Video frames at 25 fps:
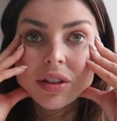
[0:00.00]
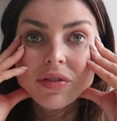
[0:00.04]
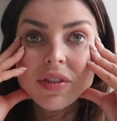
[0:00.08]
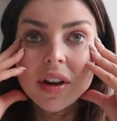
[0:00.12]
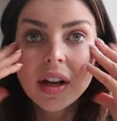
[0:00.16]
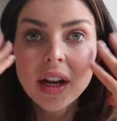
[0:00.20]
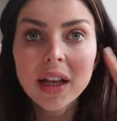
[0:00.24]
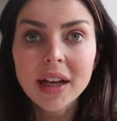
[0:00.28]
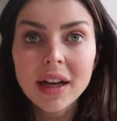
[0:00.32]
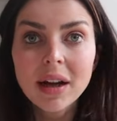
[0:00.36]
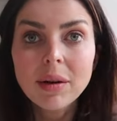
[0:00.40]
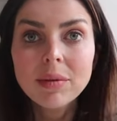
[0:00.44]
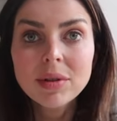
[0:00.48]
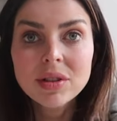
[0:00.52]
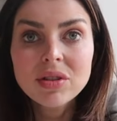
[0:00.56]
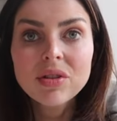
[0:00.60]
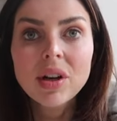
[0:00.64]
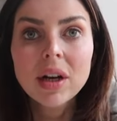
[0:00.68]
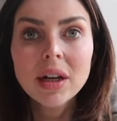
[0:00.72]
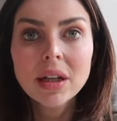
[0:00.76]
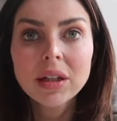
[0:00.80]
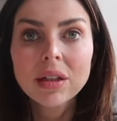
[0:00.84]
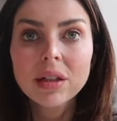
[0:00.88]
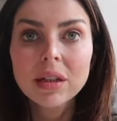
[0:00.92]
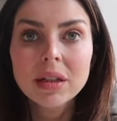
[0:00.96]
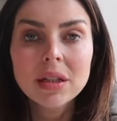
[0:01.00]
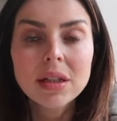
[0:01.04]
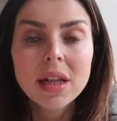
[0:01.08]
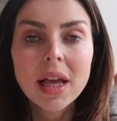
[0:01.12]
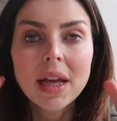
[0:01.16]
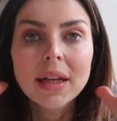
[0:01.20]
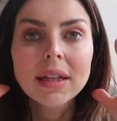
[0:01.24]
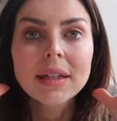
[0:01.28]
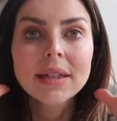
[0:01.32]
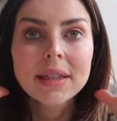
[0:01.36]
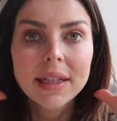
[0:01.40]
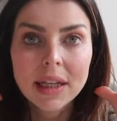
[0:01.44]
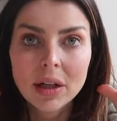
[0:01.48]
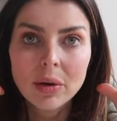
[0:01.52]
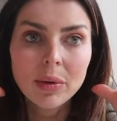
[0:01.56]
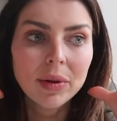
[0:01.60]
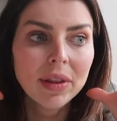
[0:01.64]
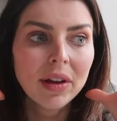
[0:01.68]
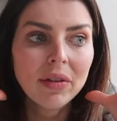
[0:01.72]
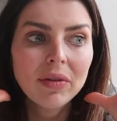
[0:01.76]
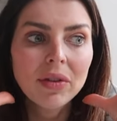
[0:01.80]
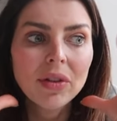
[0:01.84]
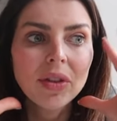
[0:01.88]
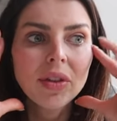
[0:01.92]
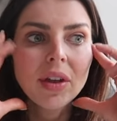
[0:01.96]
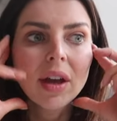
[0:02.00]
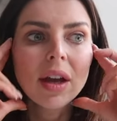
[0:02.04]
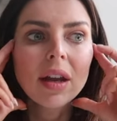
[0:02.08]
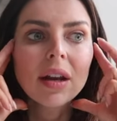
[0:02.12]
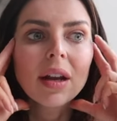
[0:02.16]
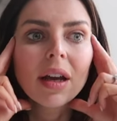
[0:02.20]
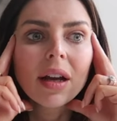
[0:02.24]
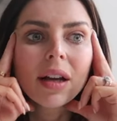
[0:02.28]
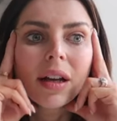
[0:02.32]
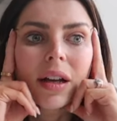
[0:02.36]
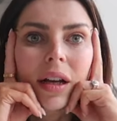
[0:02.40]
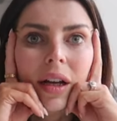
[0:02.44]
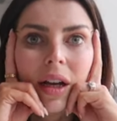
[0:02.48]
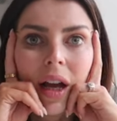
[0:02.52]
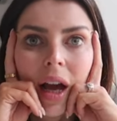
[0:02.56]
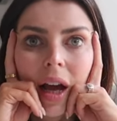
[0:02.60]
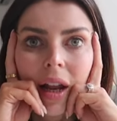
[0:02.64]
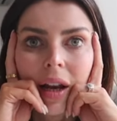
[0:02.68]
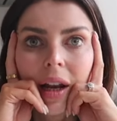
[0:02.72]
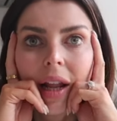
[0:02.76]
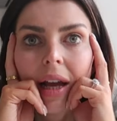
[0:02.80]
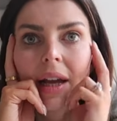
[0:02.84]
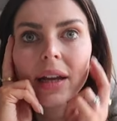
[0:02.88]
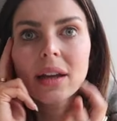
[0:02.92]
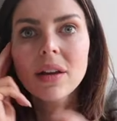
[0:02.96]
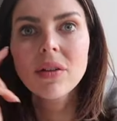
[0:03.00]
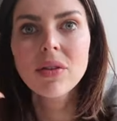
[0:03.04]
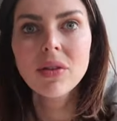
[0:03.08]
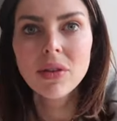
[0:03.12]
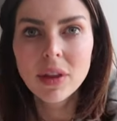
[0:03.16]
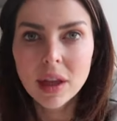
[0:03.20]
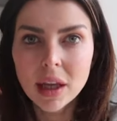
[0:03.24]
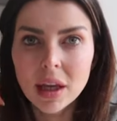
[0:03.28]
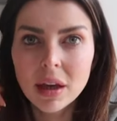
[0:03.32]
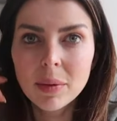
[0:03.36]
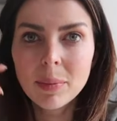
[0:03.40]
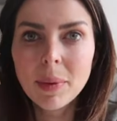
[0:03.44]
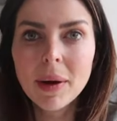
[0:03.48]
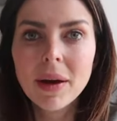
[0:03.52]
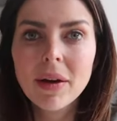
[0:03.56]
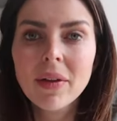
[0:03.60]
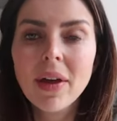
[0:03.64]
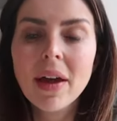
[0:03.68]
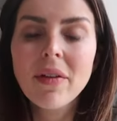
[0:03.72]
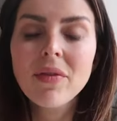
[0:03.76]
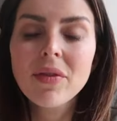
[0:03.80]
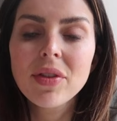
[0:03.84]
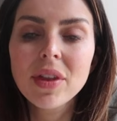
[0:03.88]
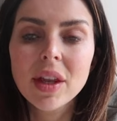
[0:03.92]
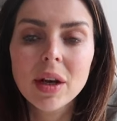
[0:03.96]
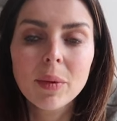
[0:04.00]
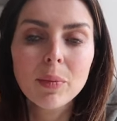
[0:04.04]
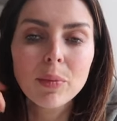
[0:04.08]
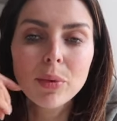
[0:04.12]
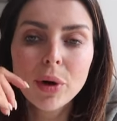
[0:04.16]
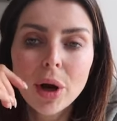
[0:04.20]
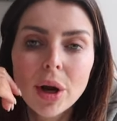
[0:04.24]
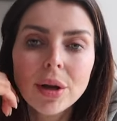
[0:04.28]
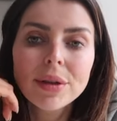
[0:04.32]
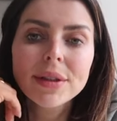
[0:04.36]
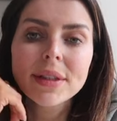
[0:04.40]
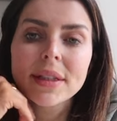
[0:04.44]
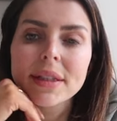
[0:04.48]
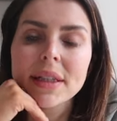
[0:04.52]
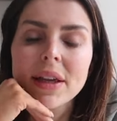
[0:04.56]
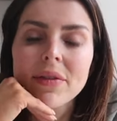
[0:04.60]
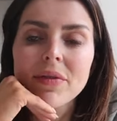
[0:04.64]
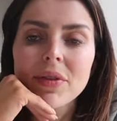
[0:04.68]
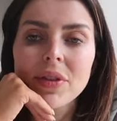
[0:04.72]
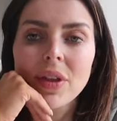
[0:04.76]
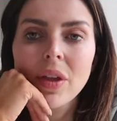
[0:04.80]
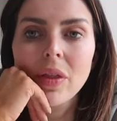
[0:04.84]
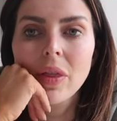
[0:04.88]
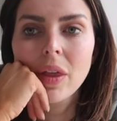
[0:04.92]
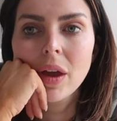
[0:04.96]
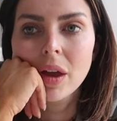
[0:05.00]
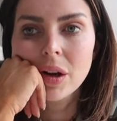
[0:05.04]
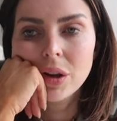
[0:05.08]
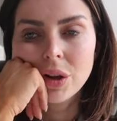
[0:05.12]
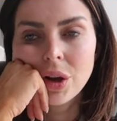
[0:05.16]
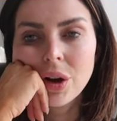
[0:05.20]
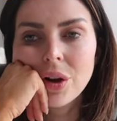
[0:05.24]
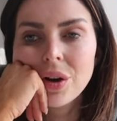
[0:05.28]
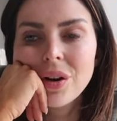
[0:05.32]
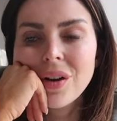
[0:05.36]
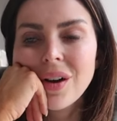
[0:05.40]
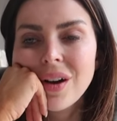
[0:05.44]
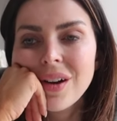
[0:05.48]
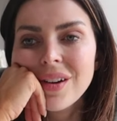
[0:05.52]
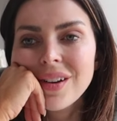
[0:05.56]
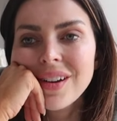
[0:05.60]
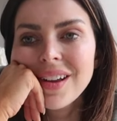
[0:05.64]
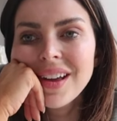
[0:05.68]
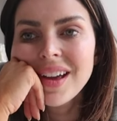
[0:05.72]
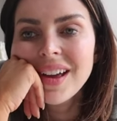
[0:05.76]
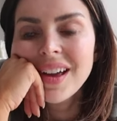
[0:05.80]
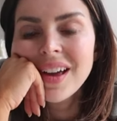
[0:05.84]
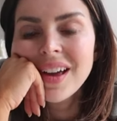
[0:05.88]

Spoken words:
I felt like I was trying to just like deal with everything and like think about everything and process everything that had gone on.